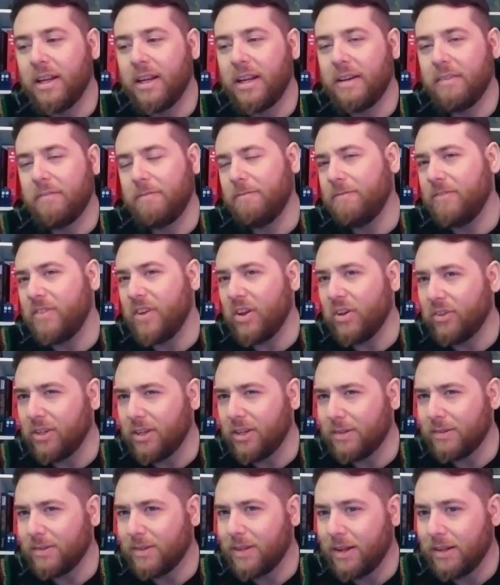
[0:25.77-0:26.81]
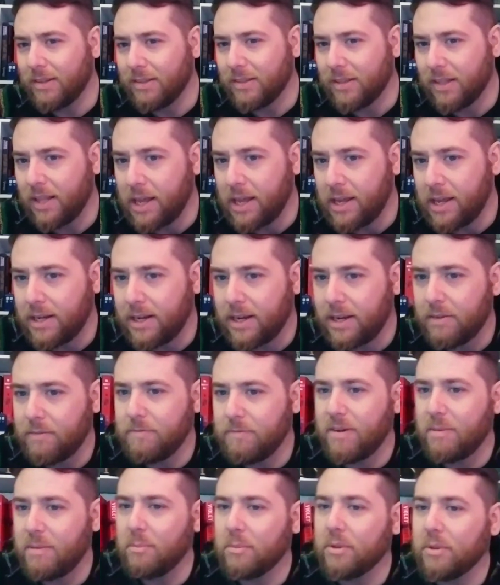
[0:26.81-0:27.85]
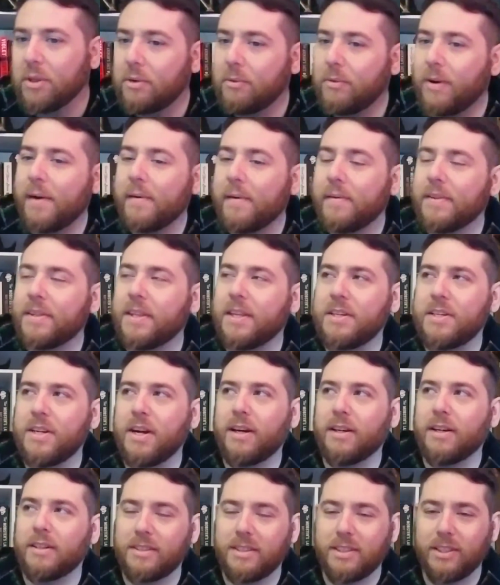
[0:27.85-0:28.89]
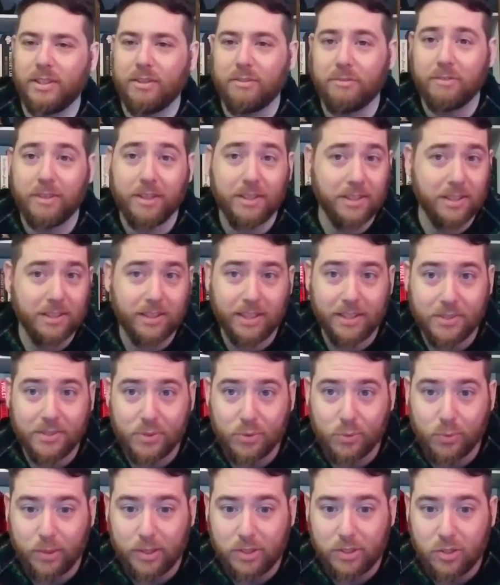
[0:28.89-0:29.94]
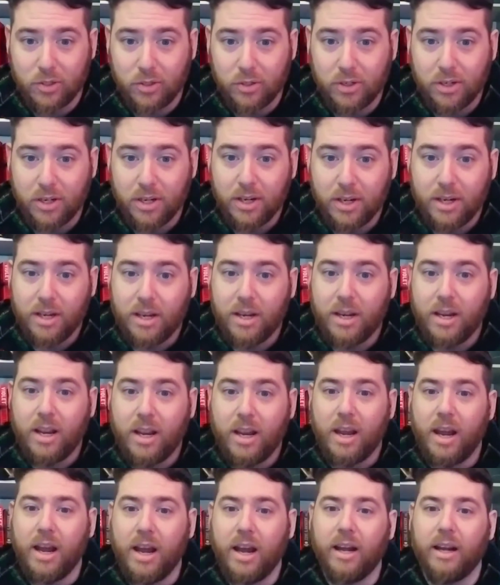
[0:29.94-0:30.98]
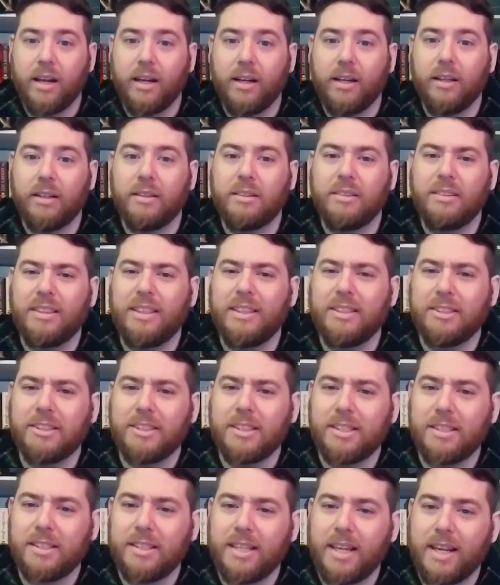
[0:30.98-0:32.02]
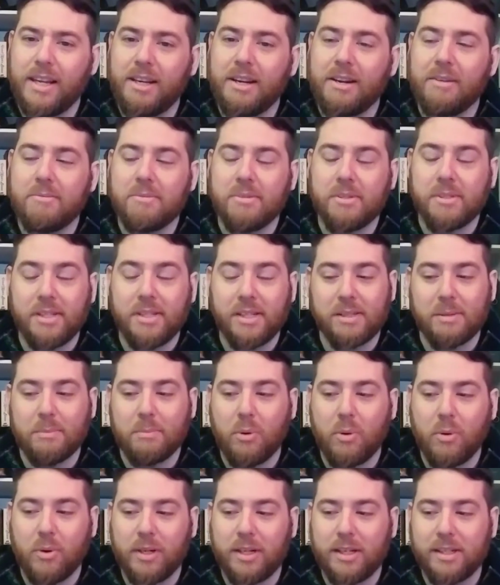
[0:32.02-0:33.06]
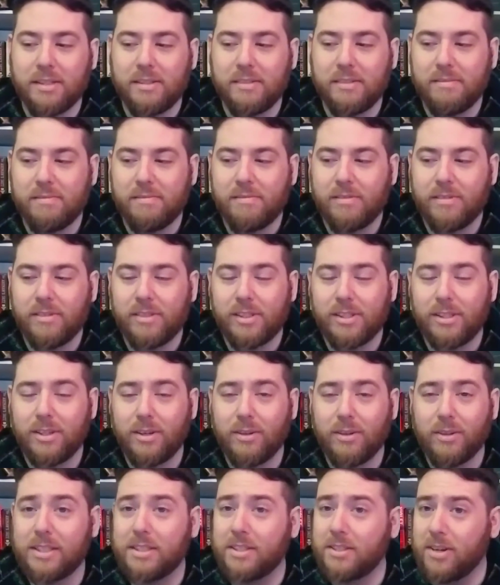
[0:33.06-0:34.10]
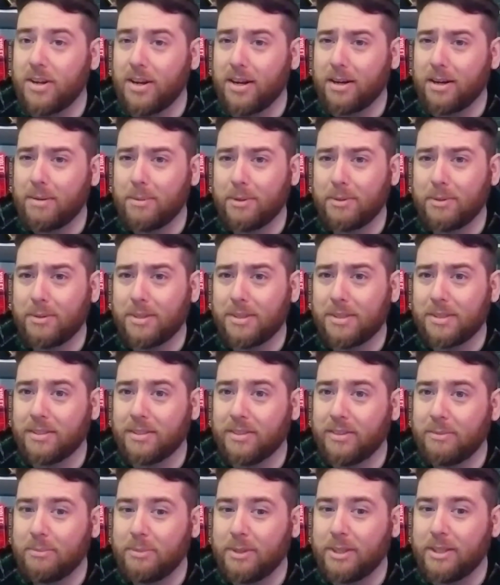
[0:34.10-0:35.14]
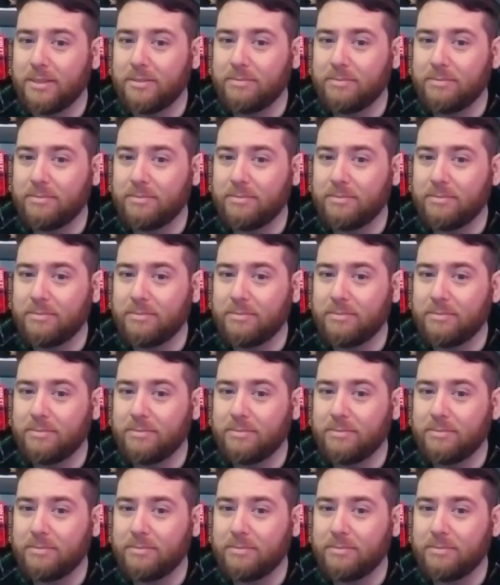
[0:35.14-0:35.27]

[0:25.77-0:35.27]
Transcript: It felt a lot like fumbling around in the dark until you find the light switch. Needless to say, I was disappointed, so let's talk about this a little bit.